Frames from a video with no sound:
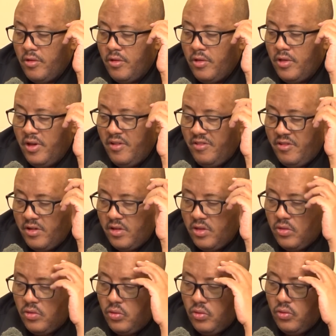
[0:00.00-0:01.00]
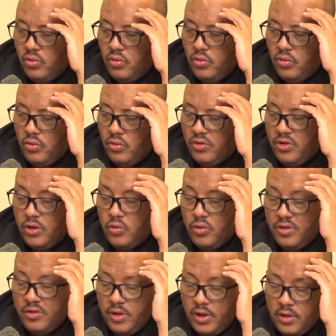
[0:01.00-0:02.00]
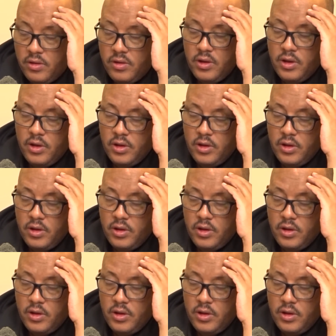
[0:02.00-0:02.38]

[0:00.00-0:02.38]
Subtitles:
the effort to see to it that